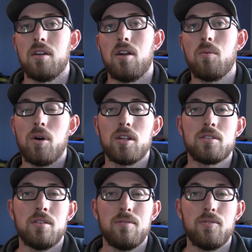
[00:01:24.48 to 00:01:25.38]
Our
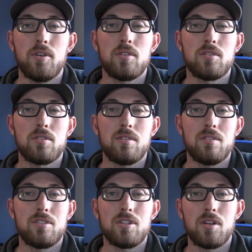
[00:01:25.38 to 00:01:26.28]
Washington fish
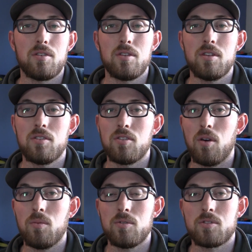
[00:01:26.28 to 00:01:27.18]
generally
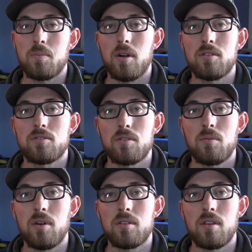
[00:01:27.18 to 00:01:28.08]
don't respond so
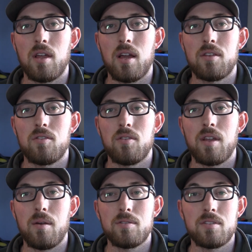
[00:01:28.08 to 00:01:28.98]
well to that. So
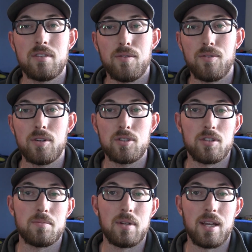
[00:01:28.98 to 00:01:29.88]
that was a different
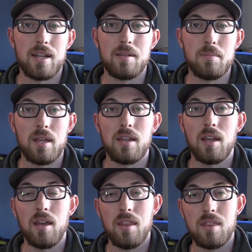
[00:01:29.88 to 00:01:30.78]
adjustment I had to
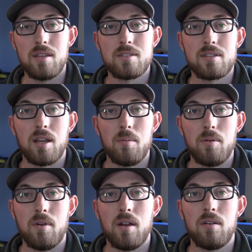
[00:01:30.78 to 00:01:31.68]
make this time
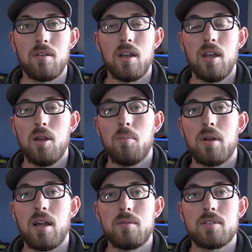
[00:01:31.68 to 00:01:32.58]
around.
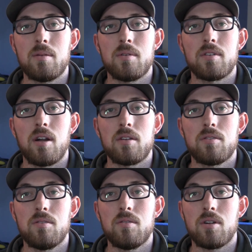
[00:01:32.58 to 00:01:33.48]
But I was able to talk
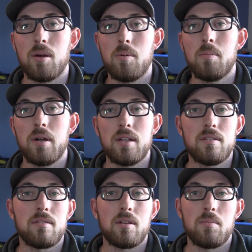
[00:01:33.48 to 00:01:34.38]
to a couple
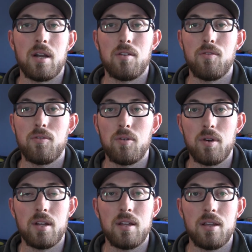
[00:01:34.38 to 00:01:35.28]
buddies like Michael
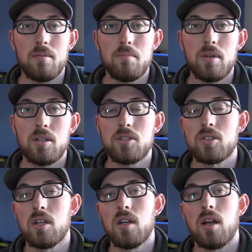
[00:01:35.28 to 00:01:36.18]
Floyd and
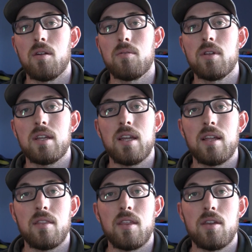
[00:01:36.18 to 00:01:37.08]
Mitch. I really
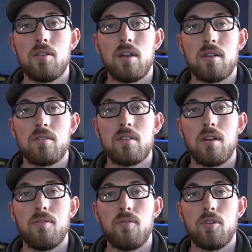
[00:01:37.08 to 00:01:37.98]
can't thank you guys
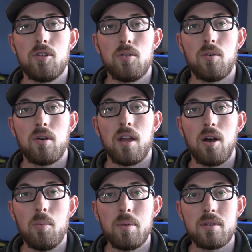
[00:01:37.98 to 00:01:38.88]
enough for your
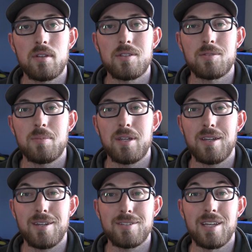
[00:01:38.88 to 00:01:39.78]
help in this
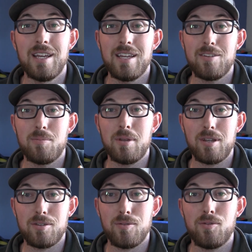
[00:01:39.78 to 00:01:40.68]
because it's
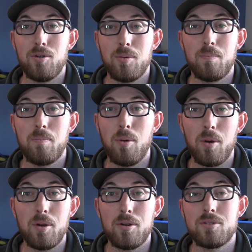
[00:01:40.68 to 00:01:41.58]
because of your
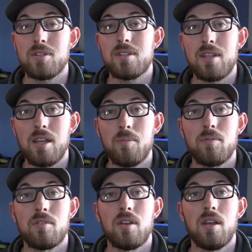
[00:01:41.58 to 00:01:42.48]
pointers and
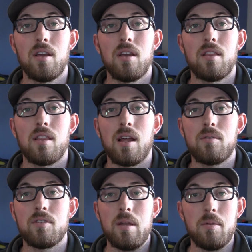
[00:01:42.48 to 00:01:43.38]
tips that I
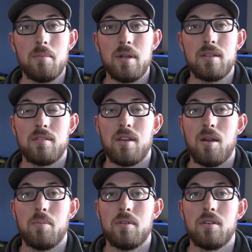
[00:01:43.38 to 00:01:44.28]
was able to make this
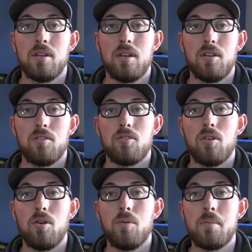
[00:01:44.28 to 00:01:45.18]
happen.
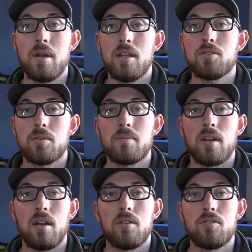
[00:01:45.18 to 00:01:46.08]
So we made a trip
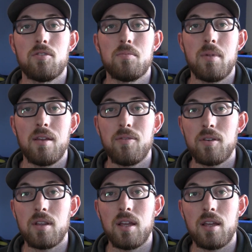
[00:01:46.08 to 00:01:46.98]
down to
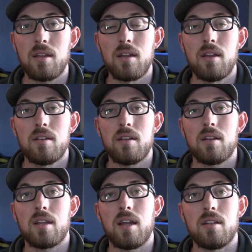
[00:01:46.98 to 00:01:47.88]
Mayfield Lake
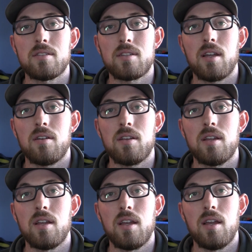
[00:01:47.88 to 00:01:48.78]
down in Cowlitz
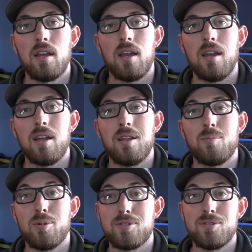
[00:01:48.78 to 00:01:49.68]
County
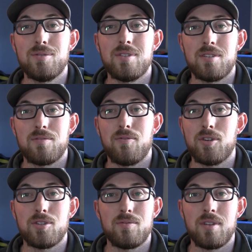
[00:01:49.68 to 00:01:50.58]
and pursued this
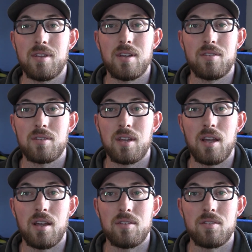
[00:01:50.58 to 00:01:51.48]
fish of 10,000
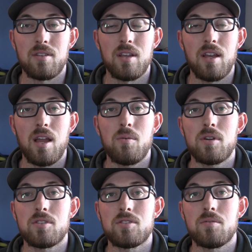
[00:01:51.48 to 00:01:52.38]
casts. And
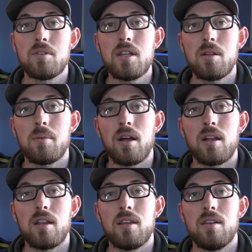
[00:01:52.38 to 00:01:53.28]
what is so neat
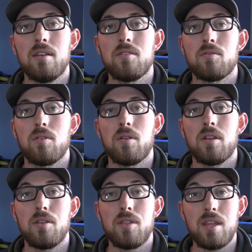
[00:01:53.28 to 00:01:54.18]
about it is
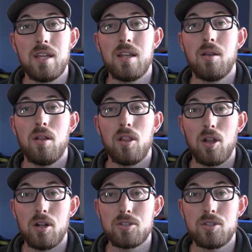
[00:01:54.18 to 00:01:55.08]
within
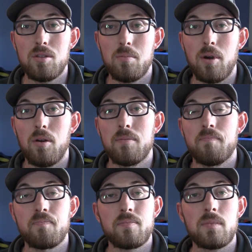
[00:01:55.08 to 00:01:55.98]
launching the
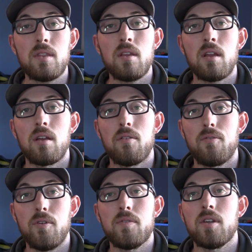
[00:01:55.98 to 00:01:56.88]
boat,
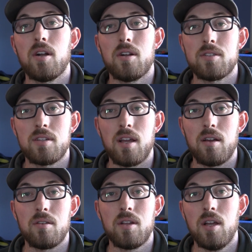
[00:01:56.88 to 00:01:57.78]
50 yards
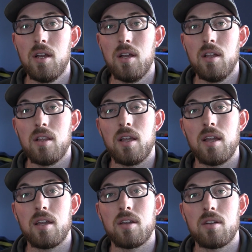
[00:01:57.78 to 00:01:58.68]
down
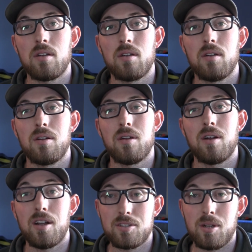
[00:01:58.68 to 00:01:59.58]
lake,
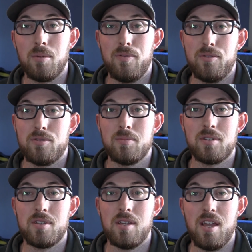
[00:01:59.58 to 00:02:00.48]
I saw my first
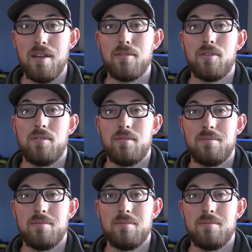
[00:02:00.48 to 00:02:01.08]
muskie ever.